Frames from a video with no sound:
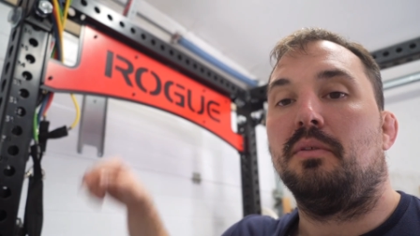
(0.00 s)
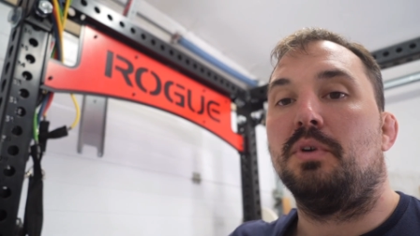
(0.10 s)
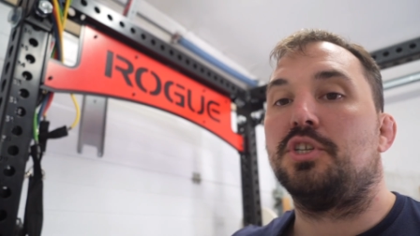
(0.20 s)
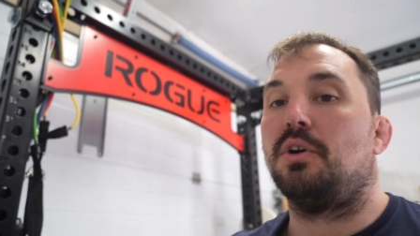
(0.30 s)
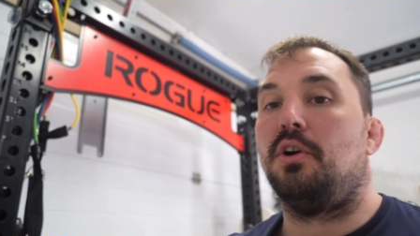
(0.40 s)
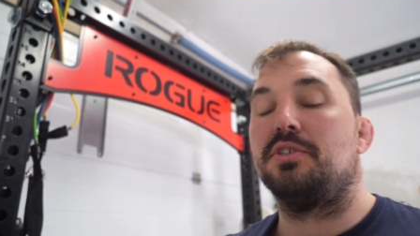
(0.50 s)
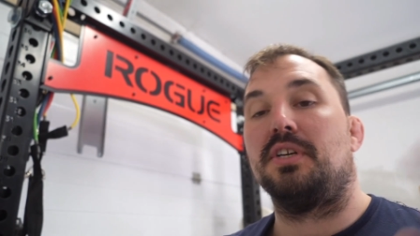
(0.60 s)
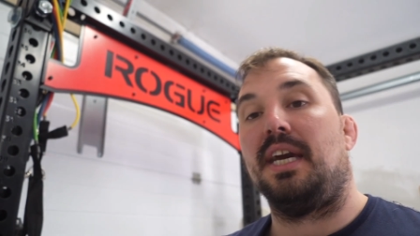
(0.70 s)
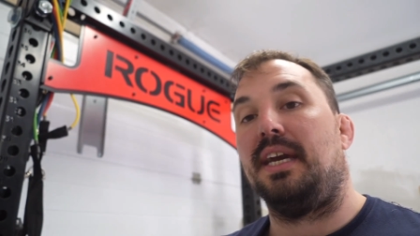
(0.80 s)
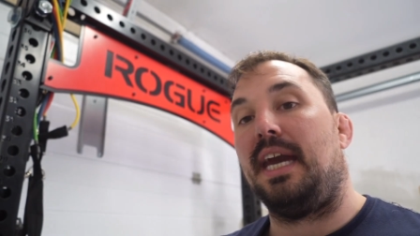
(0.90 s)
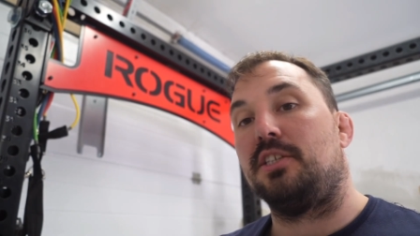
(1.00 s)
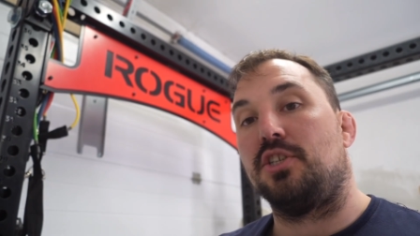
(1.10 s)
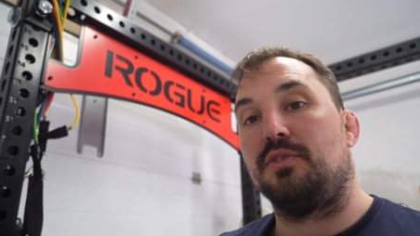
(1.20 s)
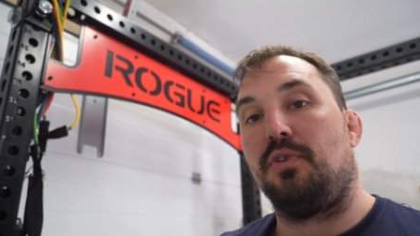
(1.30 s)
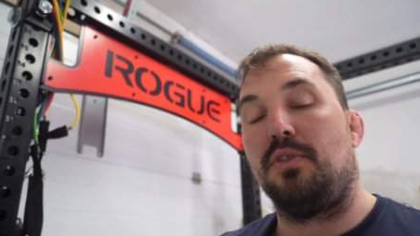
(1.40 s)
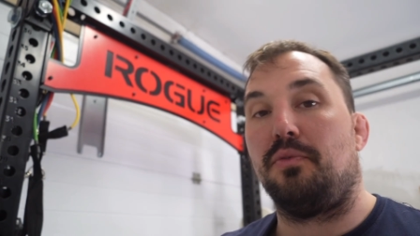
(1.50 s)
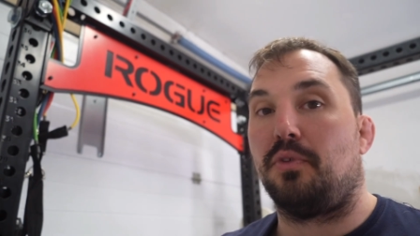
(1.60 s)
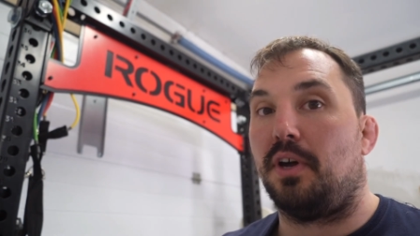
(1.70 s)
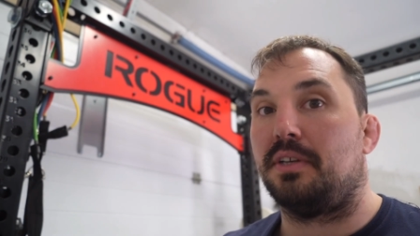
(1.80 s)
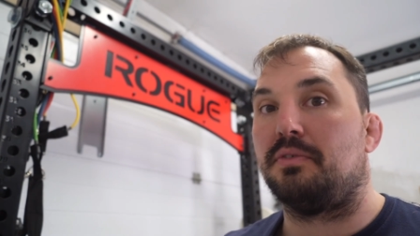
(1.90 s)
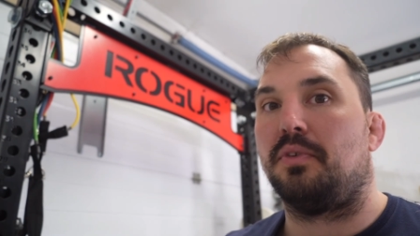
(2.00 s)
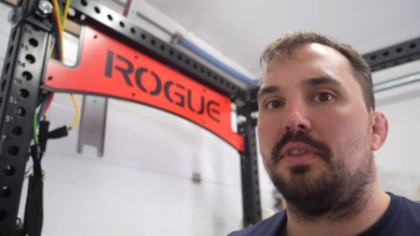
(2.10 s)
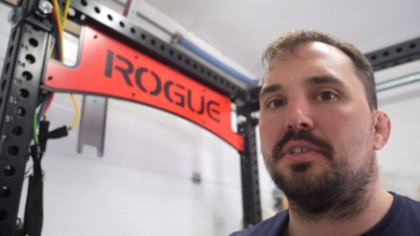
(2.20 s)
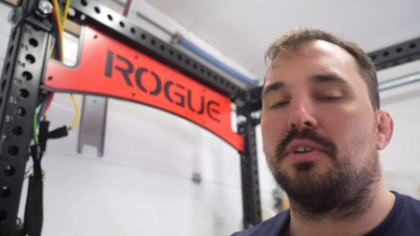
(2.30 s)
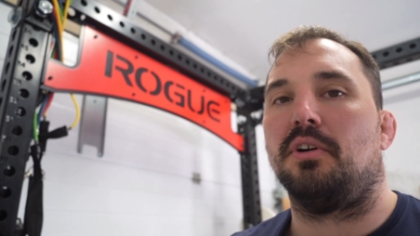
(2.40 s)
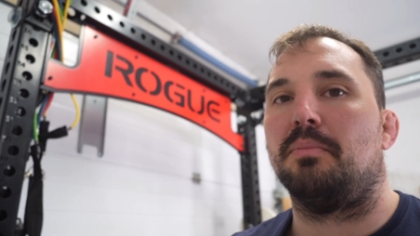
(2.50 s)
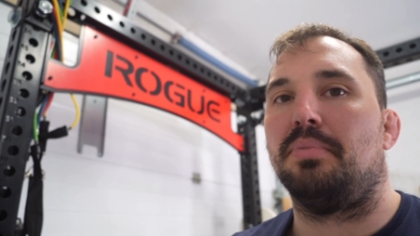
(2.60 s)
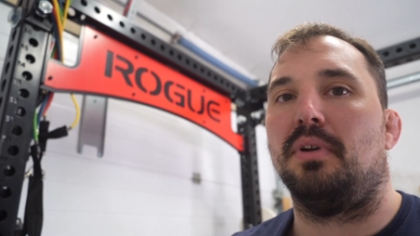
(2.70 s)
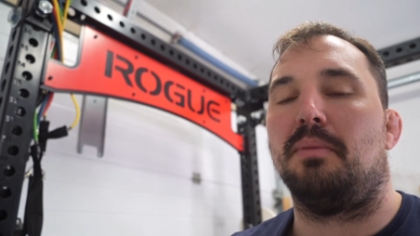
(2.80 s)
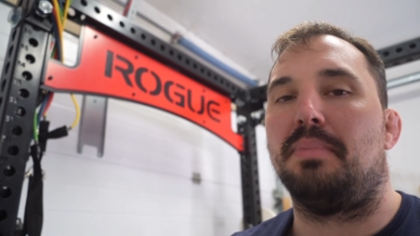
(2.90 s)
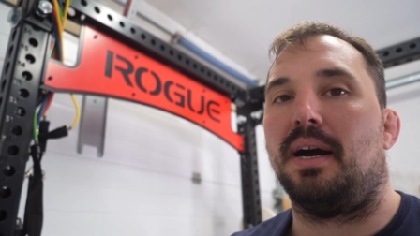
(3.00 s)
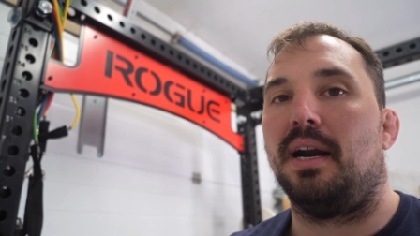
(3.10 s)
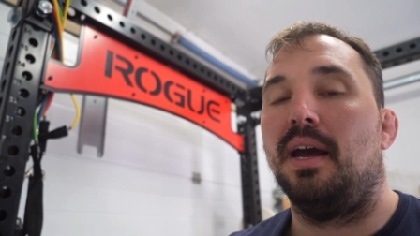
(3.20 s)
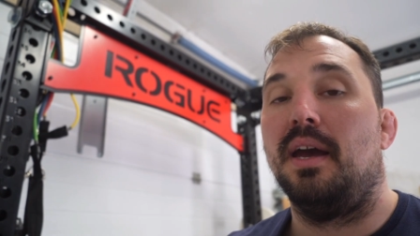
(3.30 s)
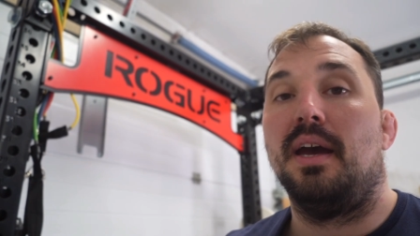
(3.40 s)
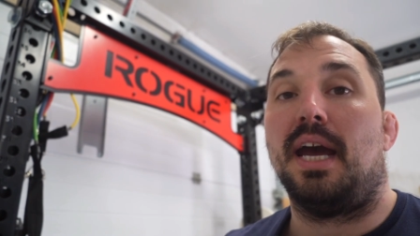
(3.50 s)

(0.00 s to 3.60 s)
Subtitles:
which you also can get just for the front, for the socket pull-up bar.